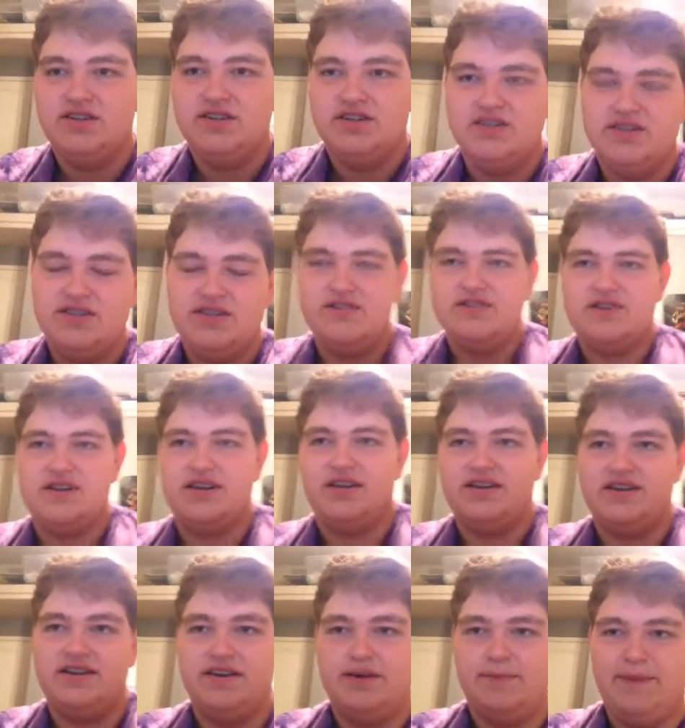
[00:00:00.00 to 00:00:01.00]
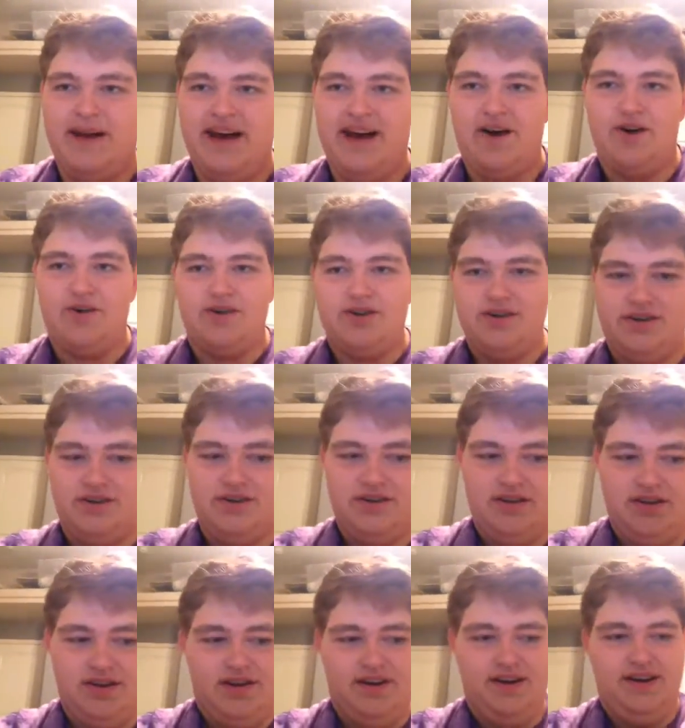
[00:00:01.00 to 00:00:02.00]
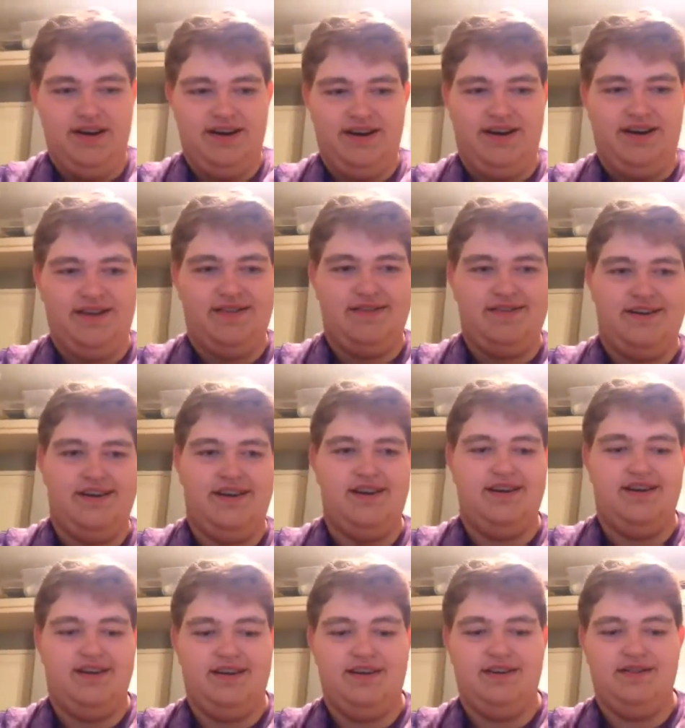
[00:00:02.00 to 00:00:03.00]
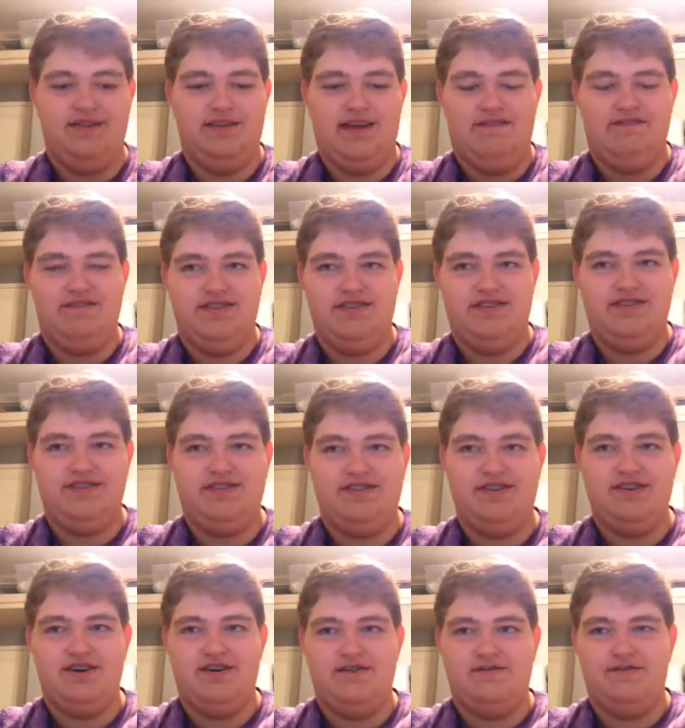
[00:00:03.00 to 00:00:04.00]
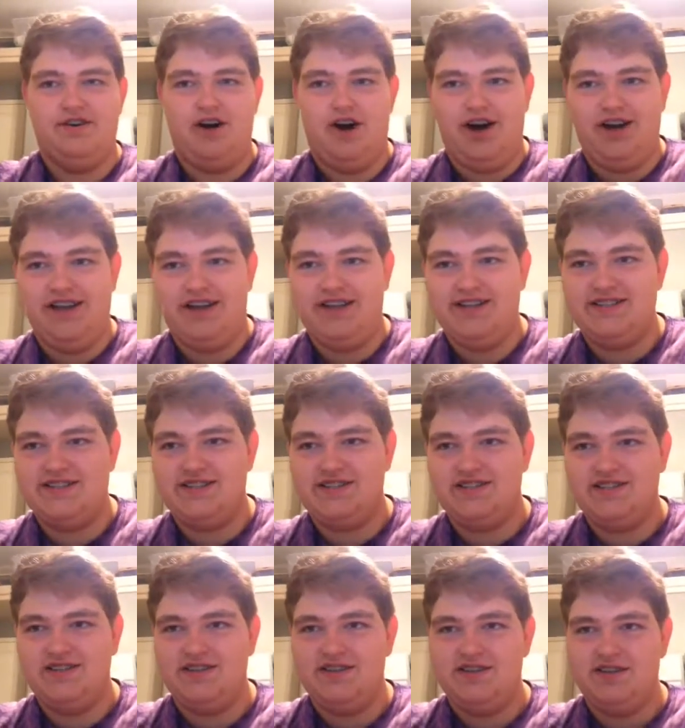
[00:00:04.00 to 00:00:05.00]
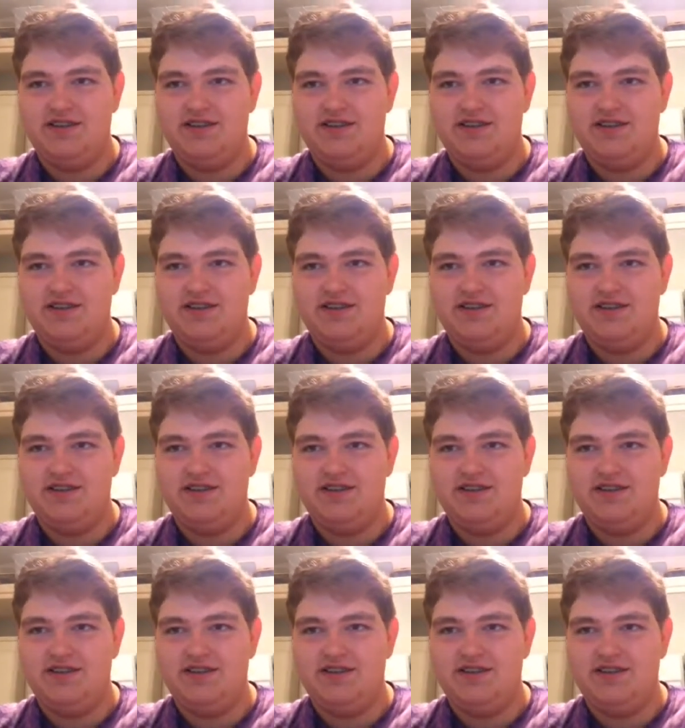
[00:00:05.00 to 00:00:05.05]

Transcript: It's gonna come out the 11th of August.